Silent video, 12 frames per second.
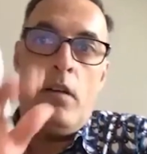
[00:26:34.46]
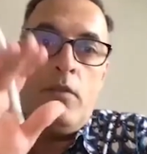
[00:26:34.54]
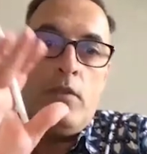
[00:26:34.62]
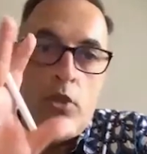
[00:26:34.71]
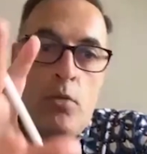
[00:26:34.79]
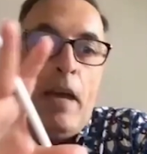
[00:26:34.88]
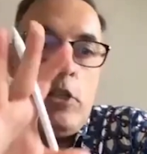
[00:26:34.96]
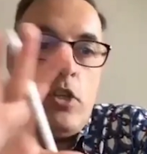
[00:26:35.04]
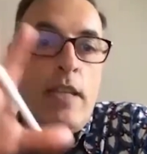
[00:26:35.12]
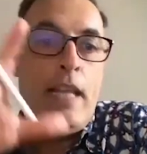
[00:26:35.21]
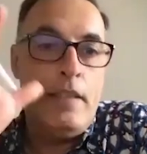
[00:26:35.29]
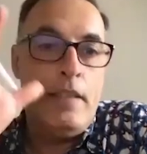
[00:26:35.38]
you
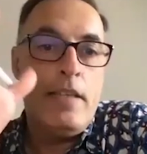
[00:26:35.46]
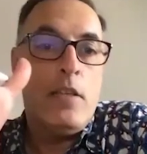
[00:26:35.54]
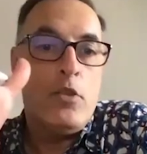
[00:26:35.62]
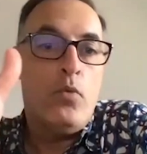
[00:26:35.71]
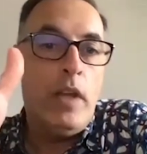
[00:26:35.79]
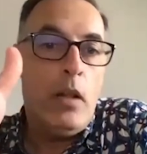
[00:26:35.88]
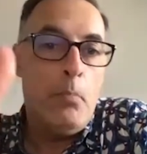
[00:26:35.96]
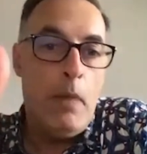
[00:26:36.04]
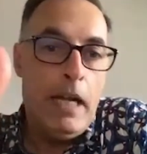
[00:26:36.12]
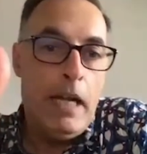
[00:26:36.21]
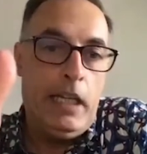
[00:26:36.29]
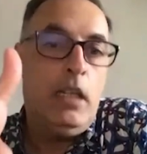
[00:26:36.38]
mentioned that this is real
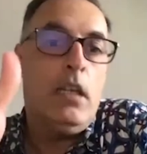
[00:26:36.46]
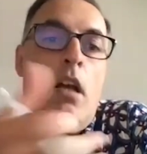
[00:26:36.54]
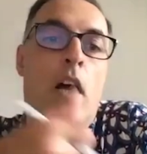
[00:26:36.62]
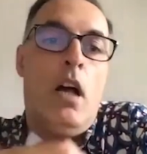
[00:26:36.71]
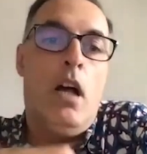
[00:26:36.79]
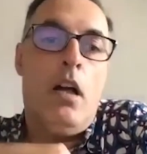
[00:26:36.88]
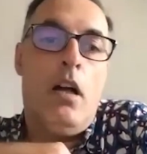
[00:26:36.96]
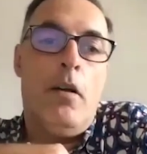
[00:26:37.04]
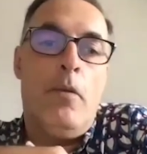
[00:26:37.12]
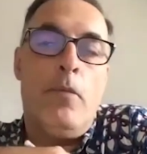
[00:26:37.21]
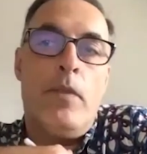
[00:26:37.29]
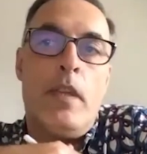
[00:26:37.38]
money,
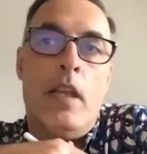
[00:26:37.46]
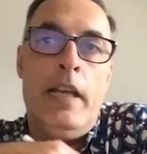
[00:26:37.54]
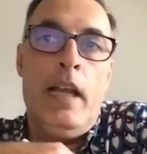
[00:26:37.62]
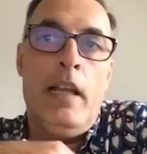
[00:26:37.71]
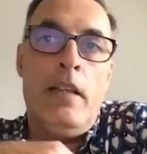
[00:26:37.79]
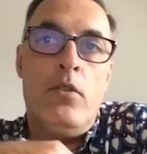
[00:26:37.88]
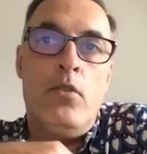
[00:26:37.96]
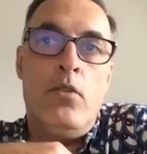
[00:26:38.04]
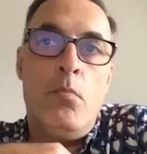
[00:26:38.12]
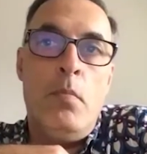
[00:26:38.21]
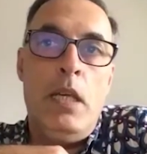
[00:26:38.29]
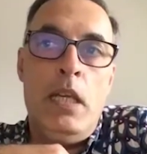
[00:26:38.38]
and to
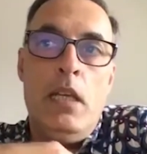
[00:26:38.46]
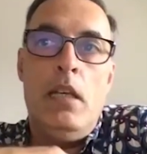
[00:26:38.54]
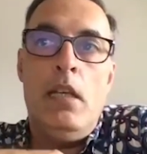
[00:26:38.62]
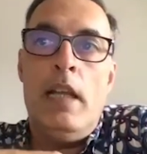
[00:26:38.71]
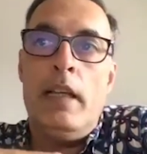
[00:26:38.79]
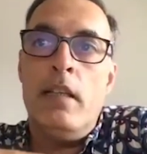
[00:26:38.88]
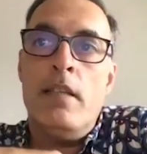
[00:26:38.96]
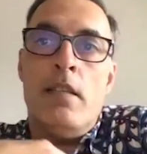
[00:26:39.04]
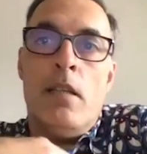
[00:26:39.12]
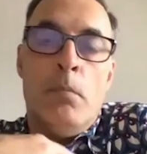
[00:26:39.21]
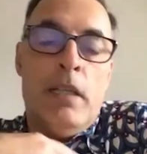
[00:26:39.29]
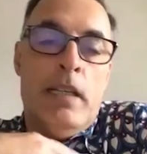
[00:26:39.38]
me, like, this is
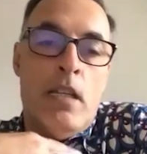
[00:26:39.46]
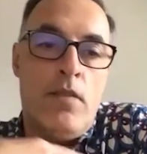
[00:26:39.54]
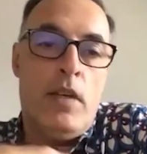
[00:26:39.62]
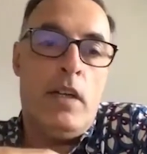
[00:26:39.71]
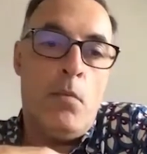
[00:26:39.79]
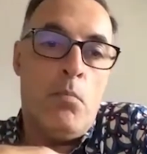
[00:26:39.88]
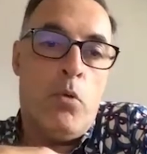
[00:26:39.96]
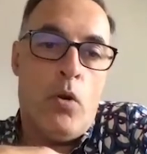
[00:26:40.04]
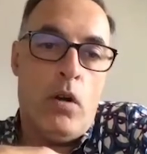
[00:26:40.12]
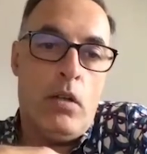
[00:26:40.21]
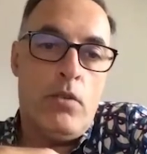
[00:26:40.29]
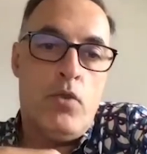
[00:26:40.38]
something that's very
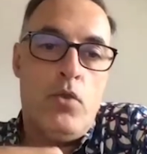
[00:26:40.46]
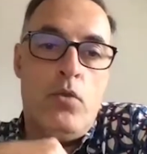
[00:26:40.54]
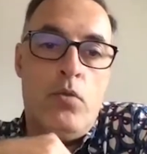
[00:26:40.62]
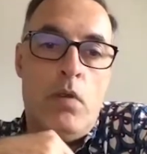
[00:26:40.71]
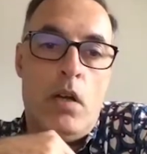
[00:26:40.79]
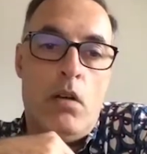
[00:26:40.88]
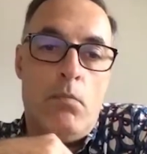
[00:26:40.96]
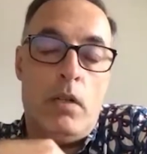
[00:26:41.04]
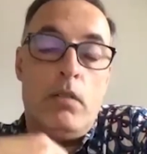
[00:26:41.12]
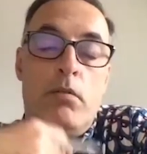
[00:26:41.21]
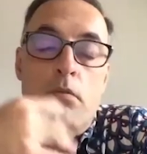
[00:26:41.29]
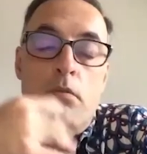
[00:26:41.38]
important to
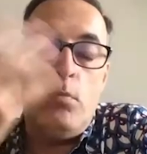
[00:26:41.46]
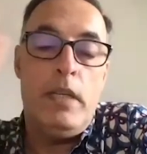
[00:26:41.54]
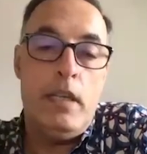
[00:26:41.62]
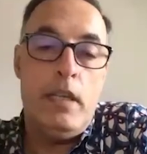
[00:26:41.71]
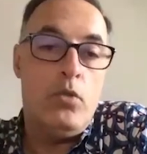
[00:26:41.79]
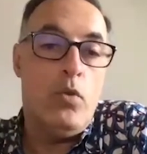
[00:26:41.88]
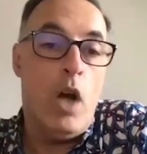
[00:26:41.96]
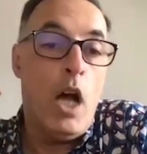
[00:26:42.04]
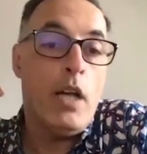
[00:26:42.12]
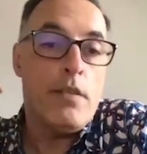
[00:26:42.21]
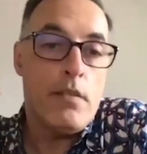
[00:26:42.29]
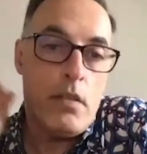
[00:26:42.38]
me and to
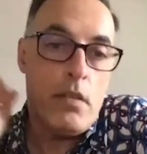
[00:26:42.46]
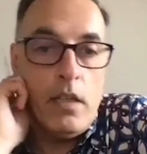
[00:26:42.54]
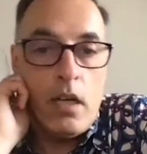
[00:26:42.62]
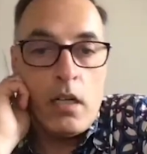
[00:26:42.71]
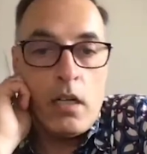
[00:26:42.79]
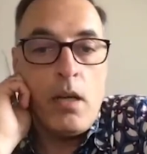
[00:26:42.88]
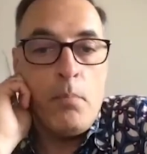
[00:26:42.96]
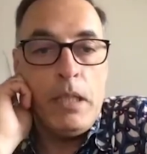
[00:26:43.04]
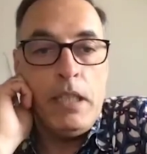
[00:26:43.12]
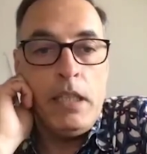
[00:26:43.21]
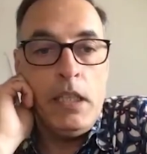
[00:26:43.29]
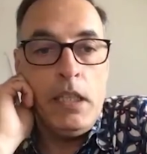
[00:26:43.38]
us in our
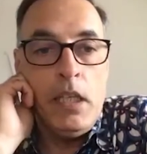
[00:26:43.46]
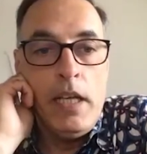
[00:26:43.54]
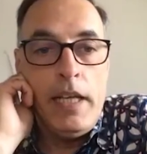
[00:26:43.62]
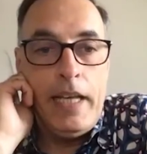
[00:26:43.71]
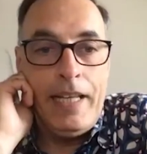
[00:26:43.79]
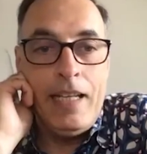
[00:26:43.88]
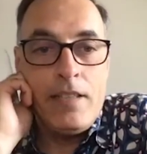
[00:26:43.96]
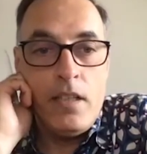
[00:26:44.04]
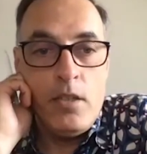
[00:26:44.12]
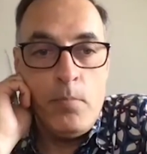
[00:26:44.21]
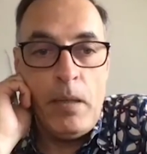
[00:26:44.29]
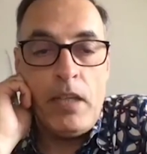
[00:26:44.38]
company, and I
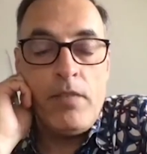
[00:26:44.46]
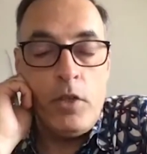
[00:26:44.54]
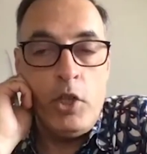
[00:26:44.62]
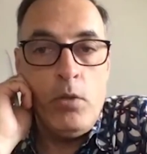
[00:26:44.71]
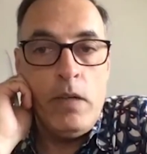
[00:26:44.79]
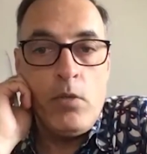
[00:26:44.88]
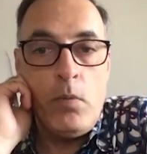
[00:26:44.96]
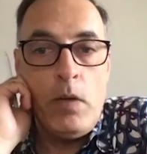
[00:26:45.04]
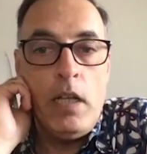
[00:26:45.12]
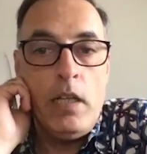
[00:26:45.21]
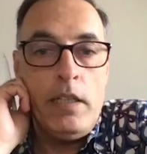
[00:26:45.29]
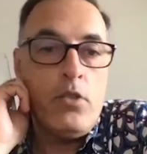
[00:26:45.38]
suspect for you as
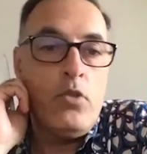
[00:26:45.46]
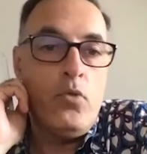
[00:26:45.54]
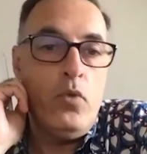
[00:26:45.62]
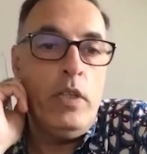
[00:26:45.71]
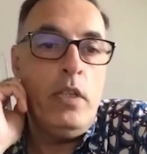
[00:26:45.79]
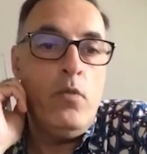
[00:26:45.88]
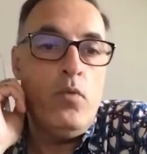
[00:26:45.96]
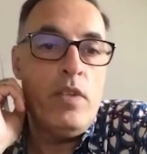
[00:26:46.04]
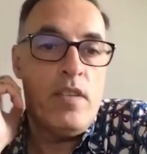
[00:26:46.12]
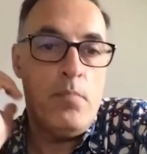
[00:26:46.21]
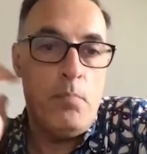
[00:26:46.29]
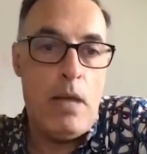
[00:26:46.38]
well, is to really
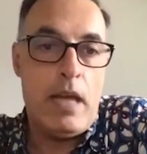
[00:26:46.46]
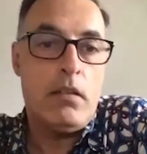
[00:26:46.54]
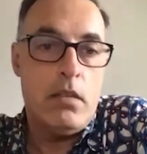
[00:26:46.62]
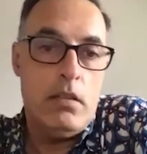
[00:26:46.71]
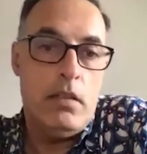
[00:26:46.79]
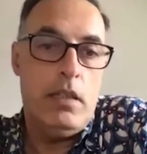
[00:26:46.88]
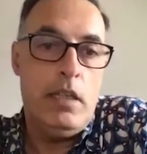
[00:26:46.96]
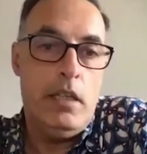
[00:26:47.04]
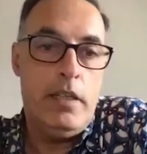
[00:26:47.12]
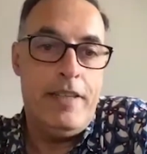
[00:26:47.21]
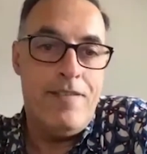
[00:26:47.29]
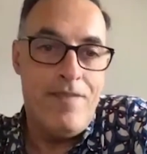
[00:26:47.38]
respect the
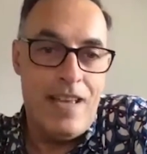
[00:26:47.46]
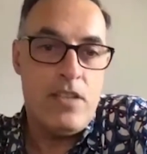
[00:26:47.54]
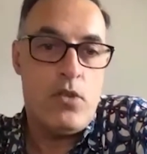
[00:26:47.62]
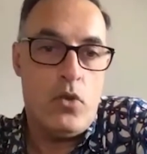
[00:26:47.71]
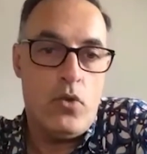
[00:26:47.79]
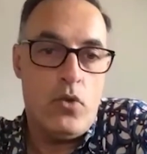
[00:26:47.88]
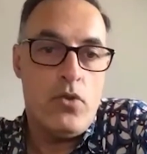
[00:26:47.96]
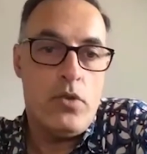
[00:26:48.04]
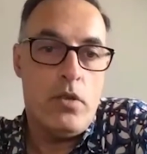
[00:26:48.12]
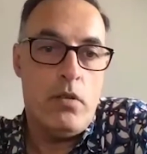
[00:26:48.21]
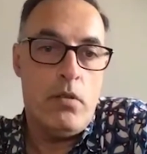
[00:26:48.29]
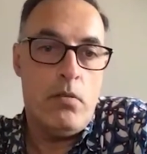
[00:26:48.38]

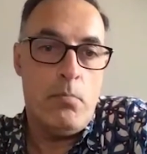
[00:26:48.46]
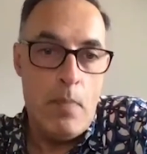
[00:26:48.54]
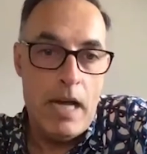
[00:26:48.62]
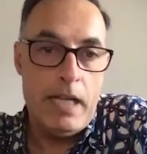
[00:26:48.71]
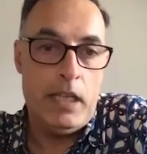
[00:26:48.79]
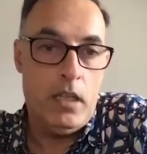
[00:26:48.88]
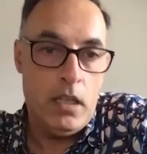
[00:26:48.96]
investors' money.